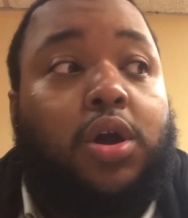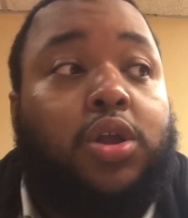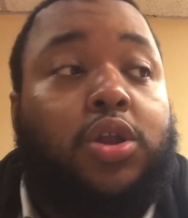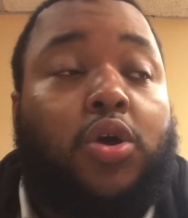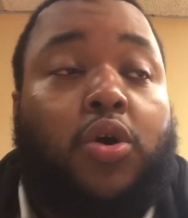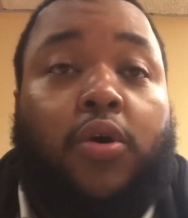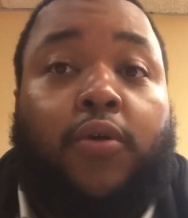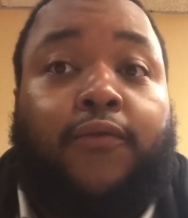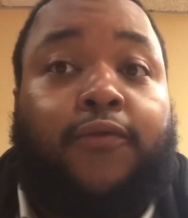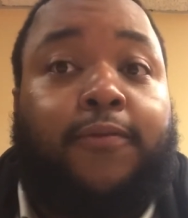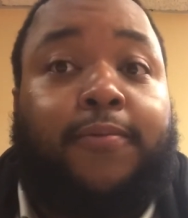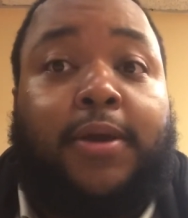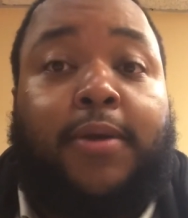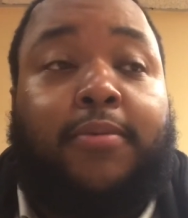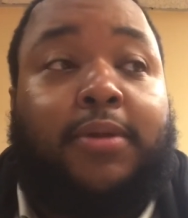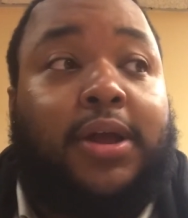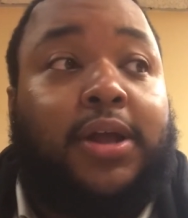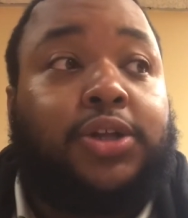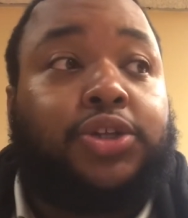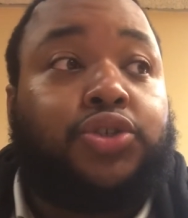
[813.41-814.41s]
know, for
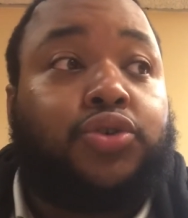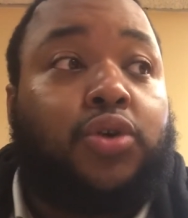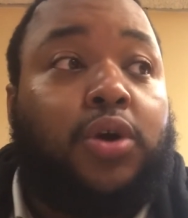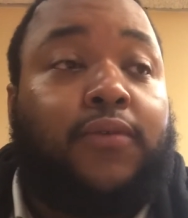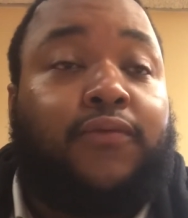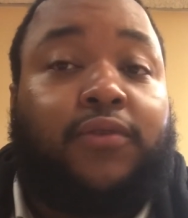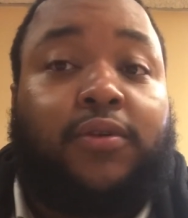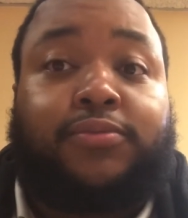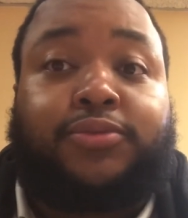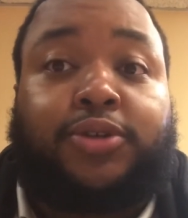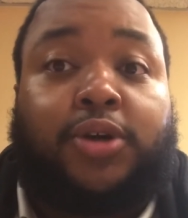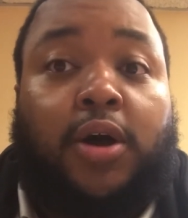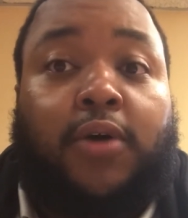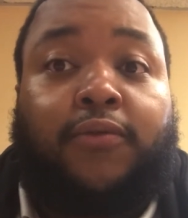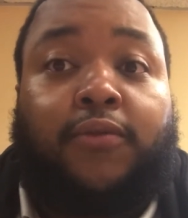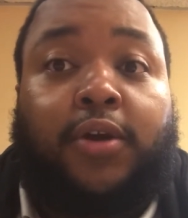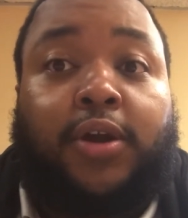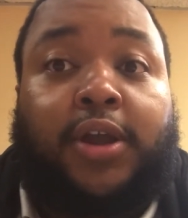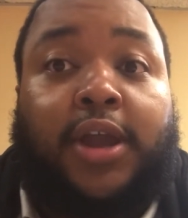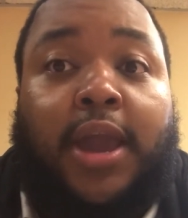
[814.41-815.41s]
people that enjoy From
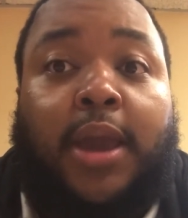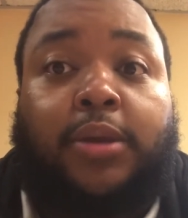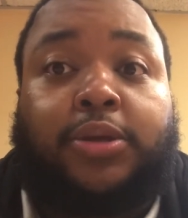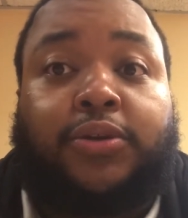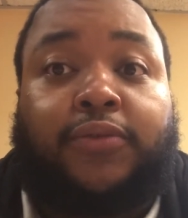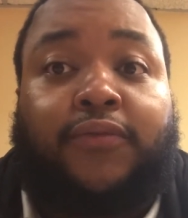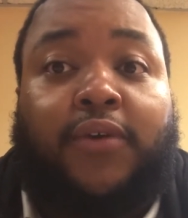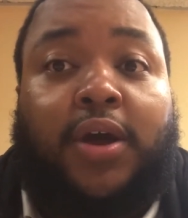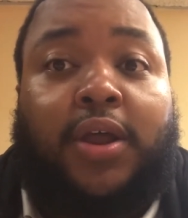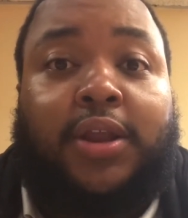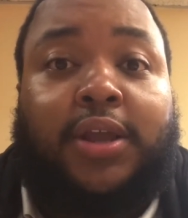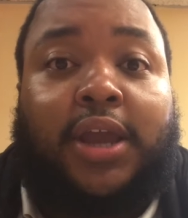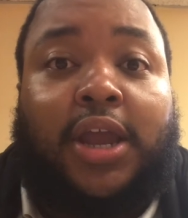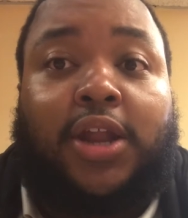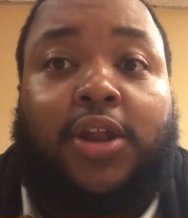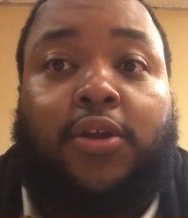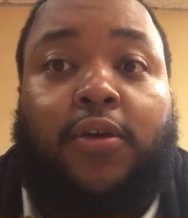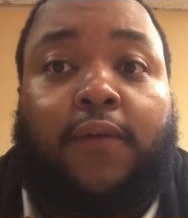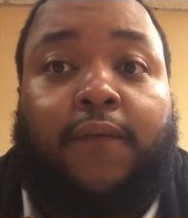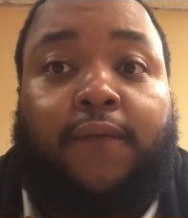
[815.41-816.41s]
Software games, you're finally
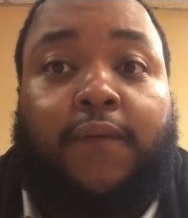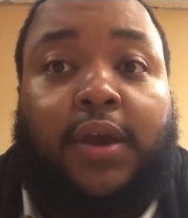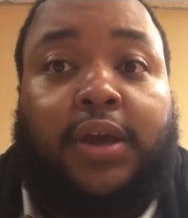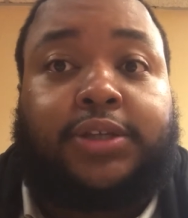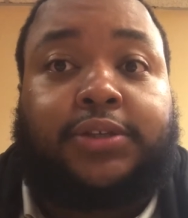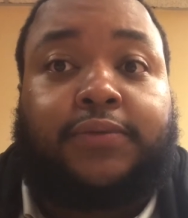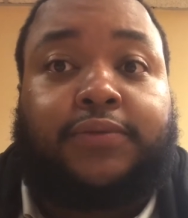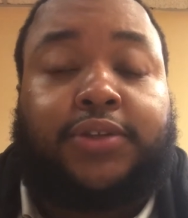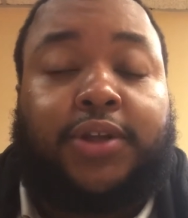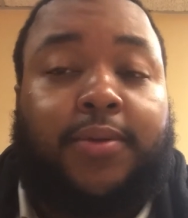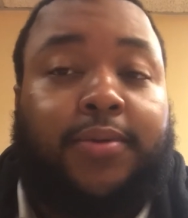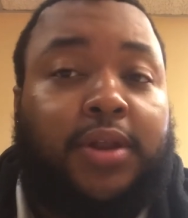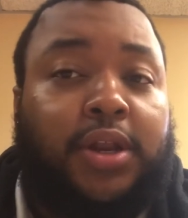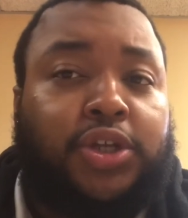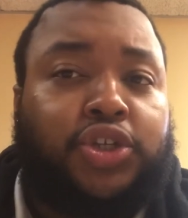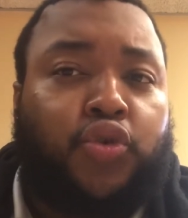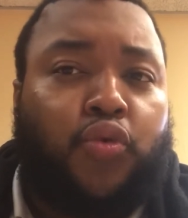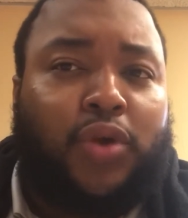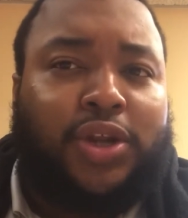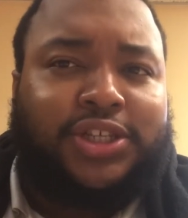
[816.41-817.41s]
getting your fix of something
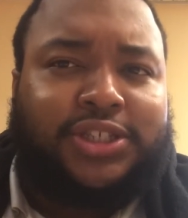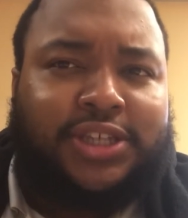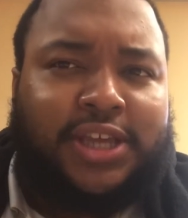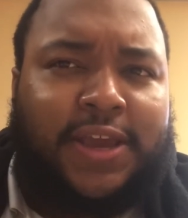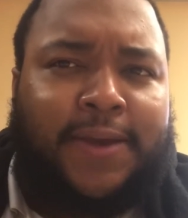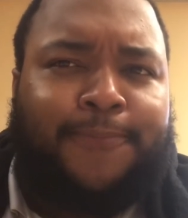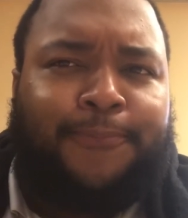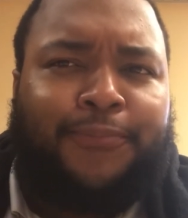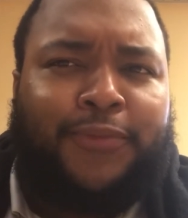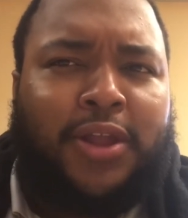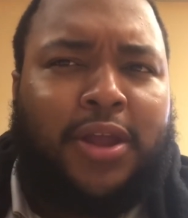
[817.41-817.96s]
that you want to see.